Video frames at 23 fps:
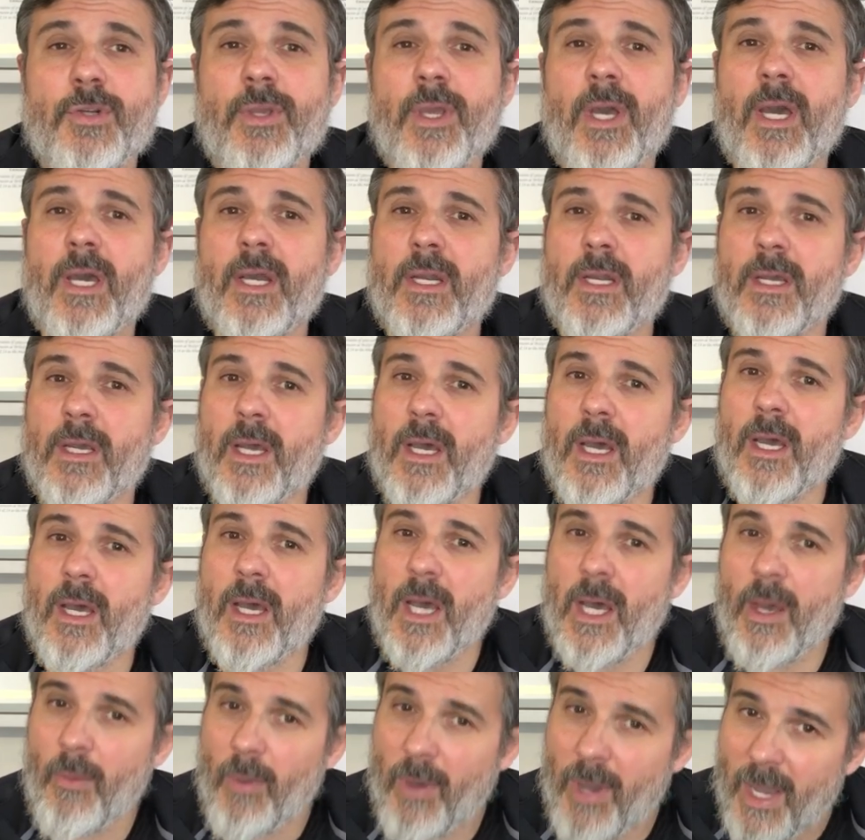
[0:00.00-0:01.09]
you
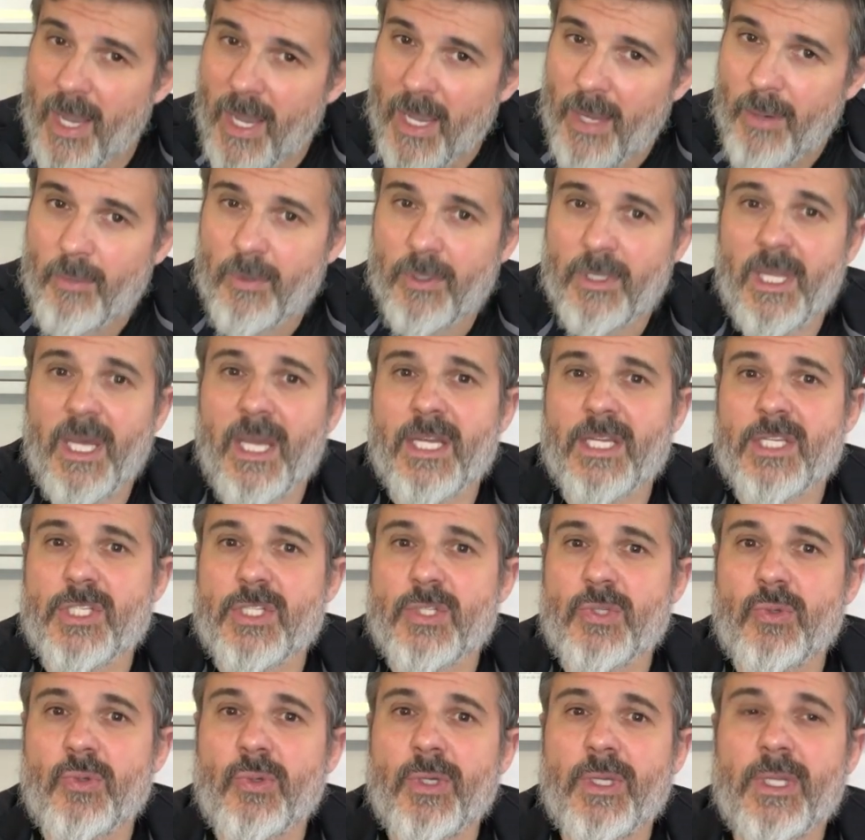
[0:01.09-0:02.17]
how I relax
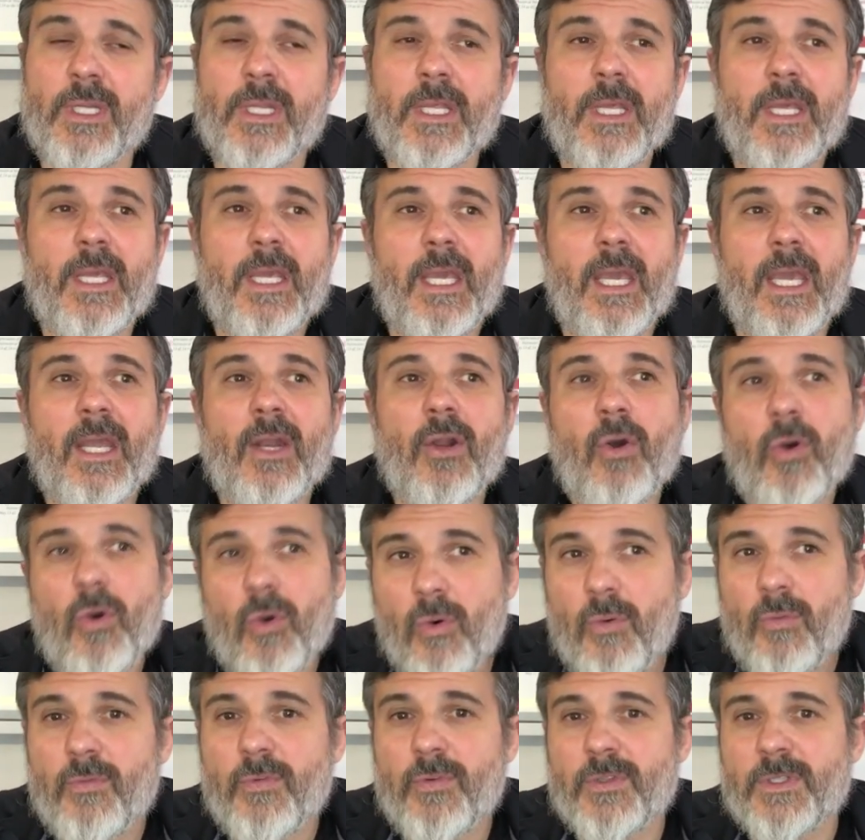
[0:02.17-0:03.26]
through it. And
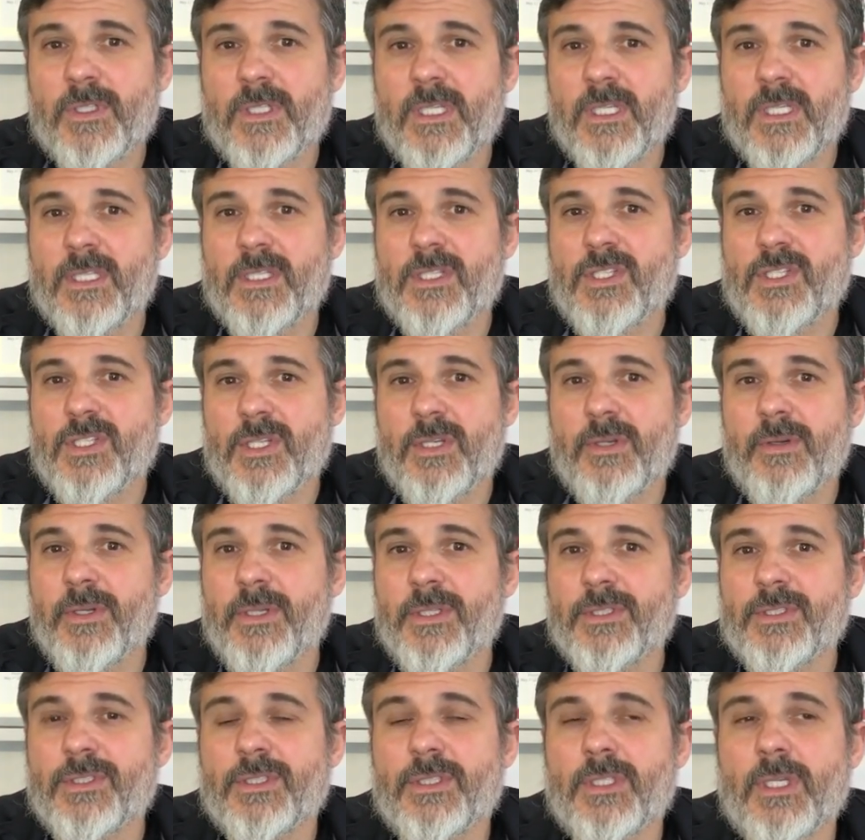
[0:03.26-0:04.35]
hopefully in this
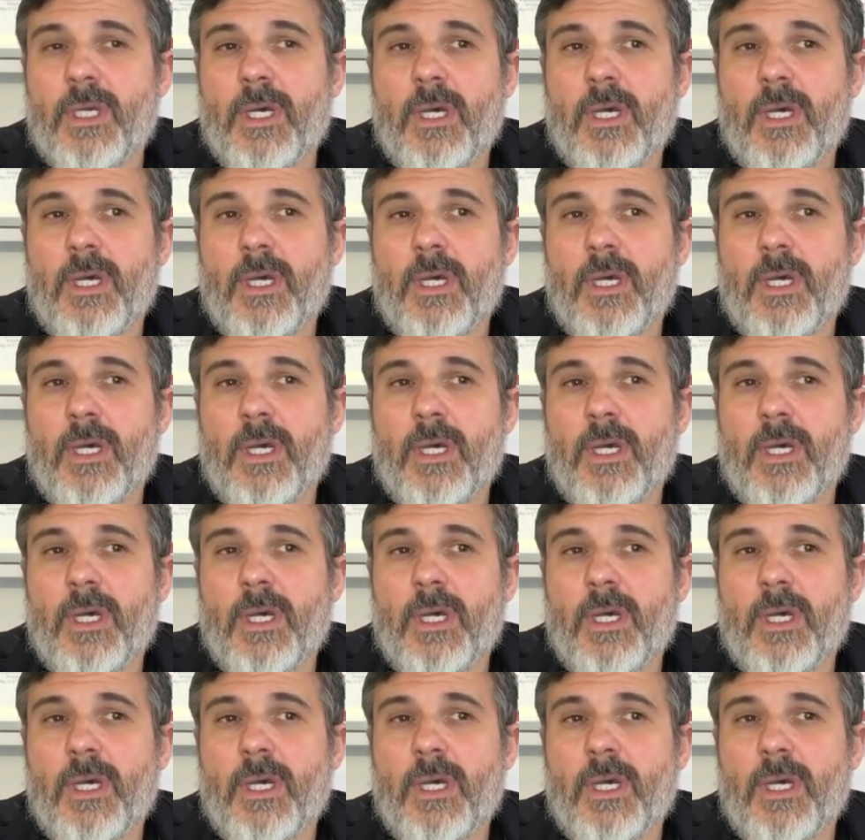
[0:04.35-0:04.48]
series,